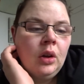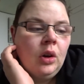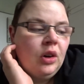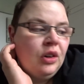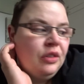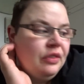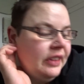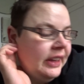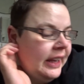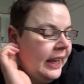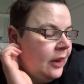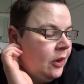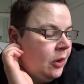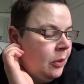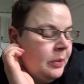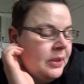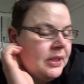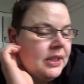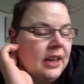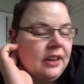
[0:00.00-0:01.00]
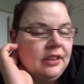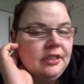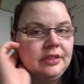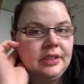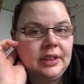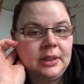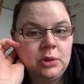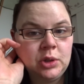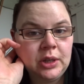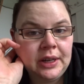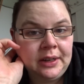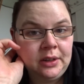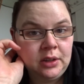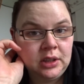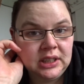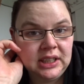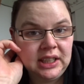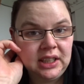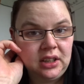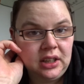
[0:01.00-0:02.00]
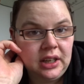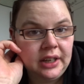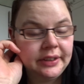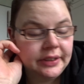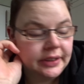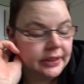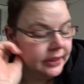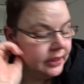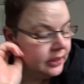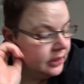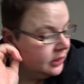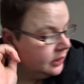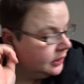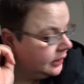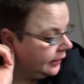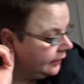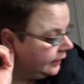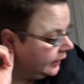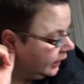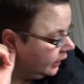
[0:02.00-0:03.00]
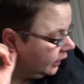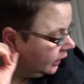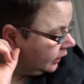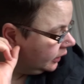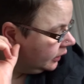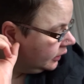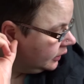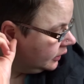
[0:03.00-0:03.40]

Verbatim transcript: hopefully getting on with stuff and trying not to kill Arthur, I think.